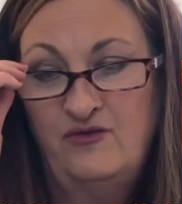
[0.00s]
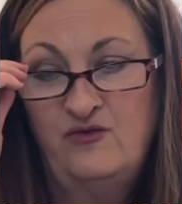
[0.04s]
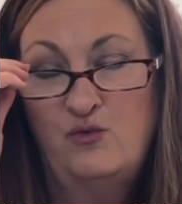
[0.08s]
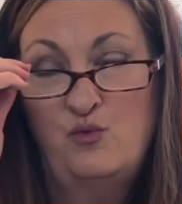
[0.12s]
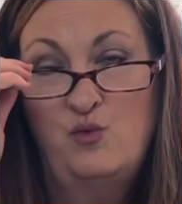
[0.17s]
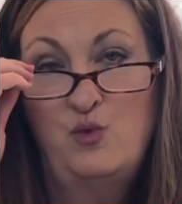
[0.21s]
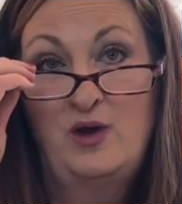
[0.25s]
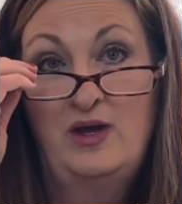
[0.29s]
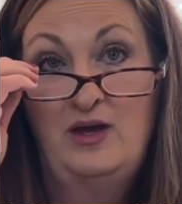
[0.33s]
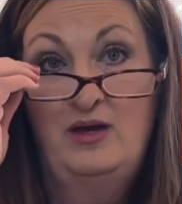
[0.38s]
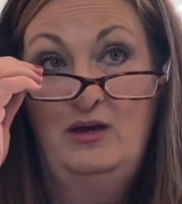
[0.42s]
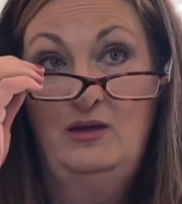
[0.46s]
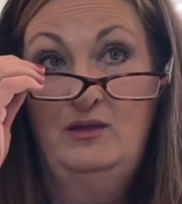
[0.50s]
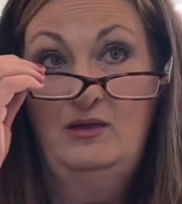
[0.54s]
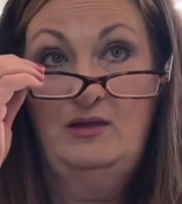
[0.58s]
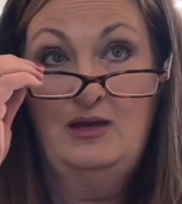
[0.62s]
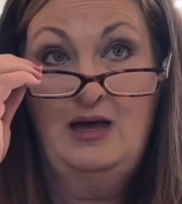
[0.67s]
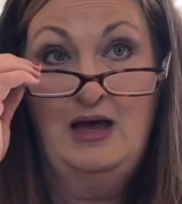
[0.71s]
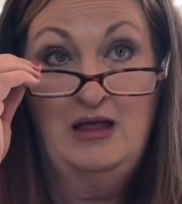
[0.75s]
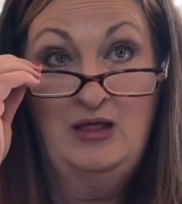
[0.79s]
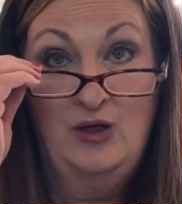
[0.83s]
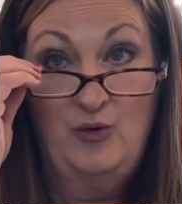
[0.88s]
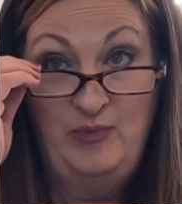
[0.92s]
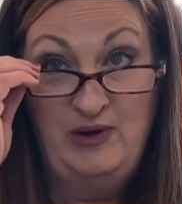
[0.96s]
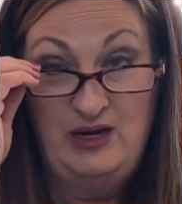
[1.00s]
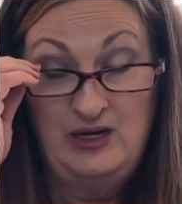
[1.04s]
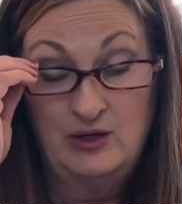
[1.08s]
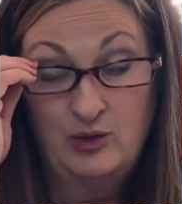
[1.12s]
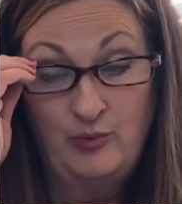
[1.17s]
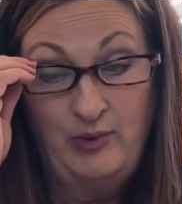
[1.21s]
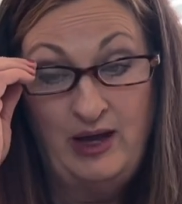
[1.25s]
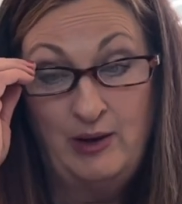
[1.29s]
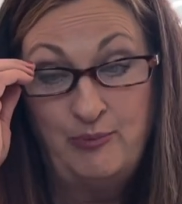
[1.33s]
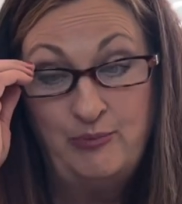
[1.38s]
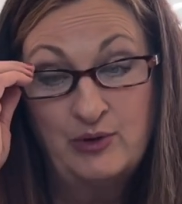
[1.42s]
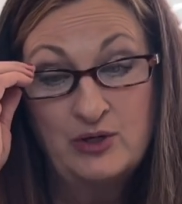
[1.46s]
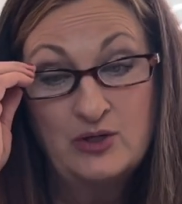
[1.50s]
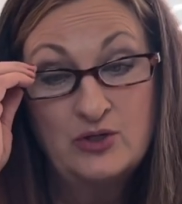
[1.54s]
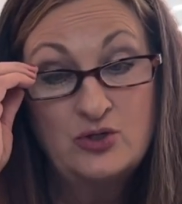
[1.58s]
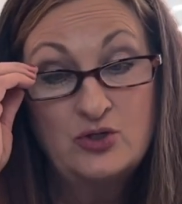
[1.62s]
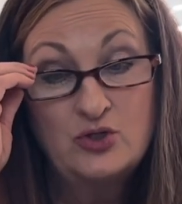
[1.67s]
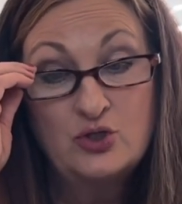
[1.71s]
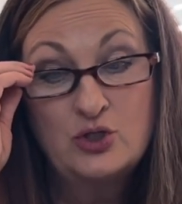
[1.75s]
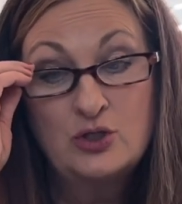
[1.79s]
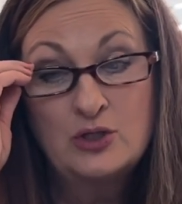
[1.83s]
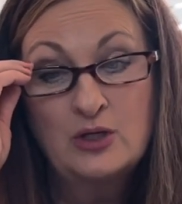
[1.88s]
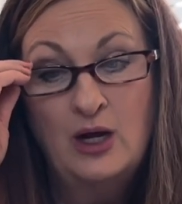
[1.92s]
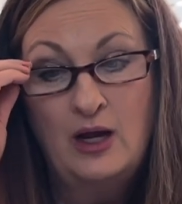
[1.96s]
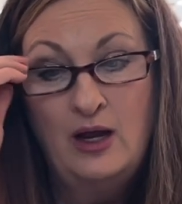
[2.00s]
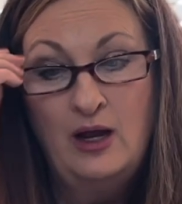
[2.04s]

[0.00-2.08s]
with jalapeno peppers,